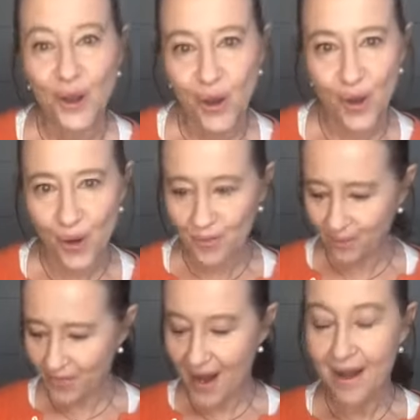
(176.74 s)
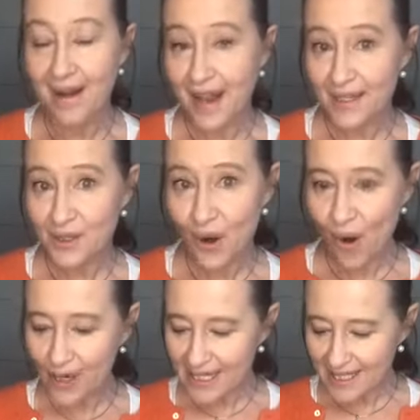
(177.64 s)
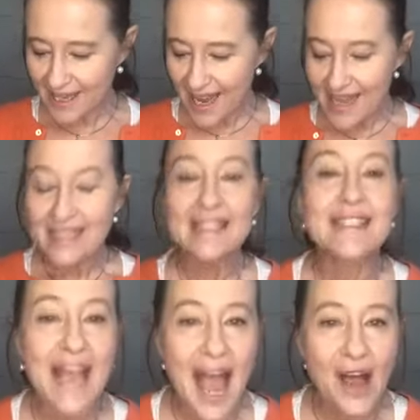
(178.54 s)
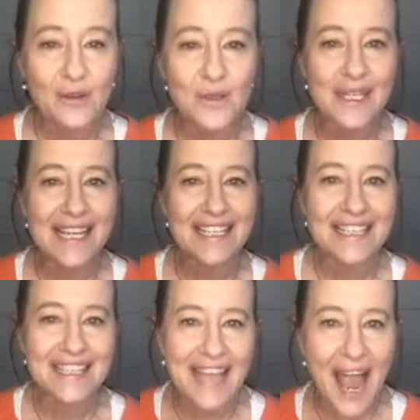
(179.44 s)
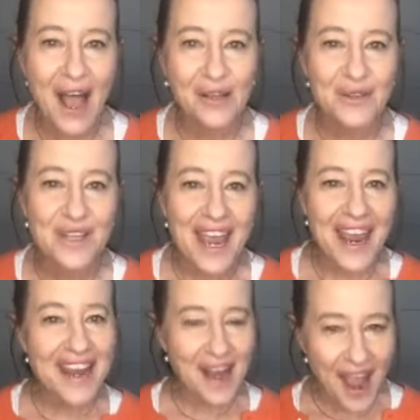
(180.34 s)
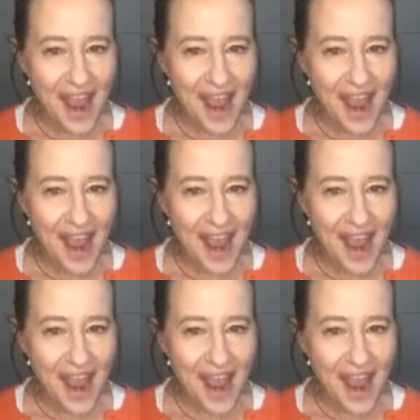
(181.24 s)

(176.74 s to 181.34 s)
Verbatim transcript: K. Next chorus. Sounds, sounds in